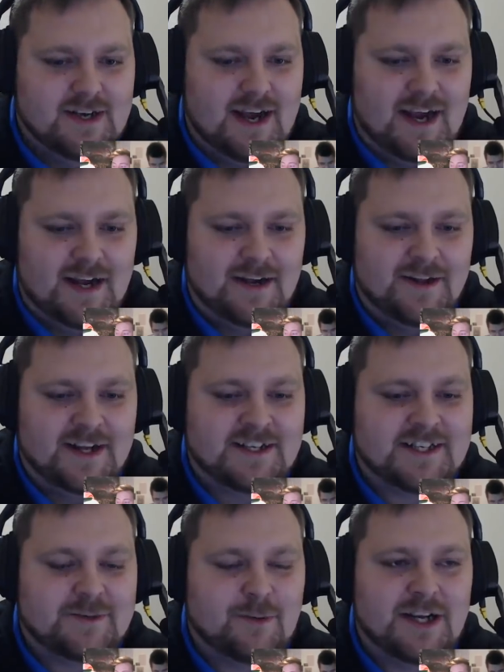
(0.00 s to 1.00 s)
and
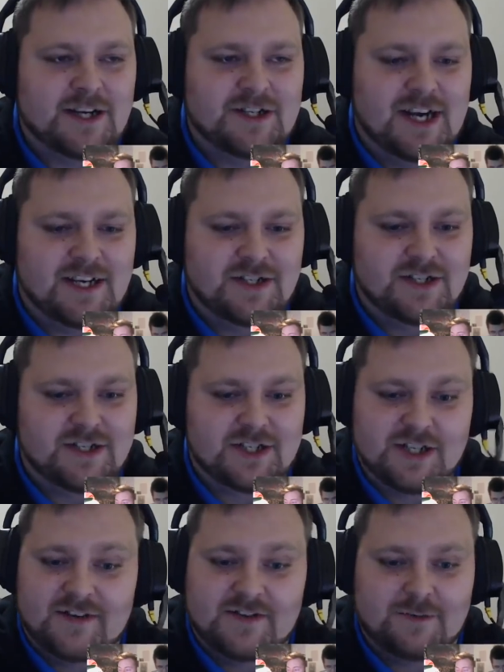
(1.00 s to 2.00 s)
this is when he changes his
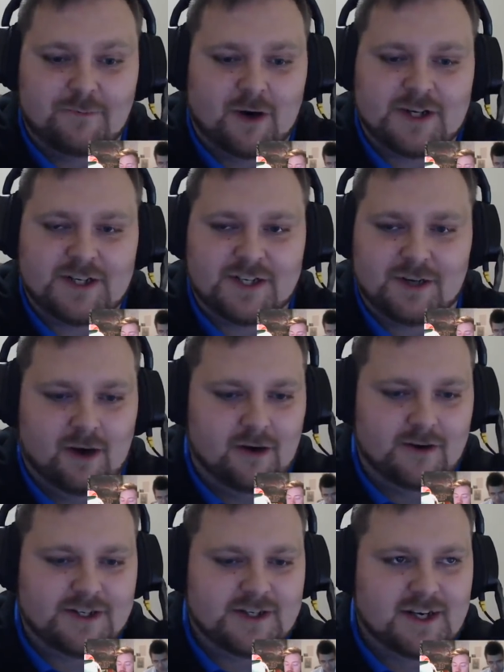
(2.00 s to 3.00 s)
sleeves and marks his
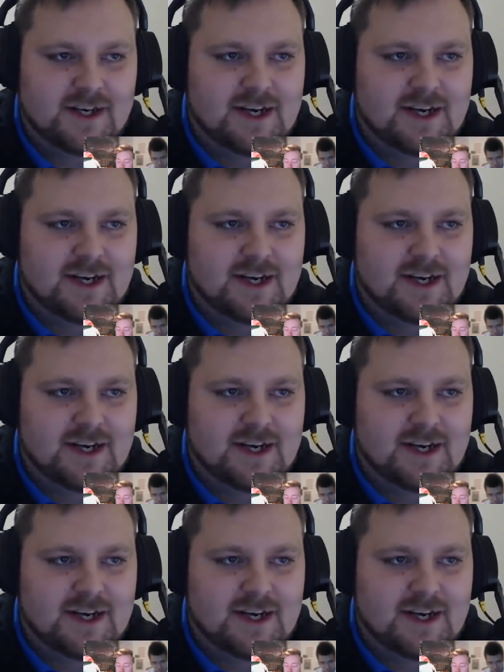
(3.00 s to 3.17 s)
cards.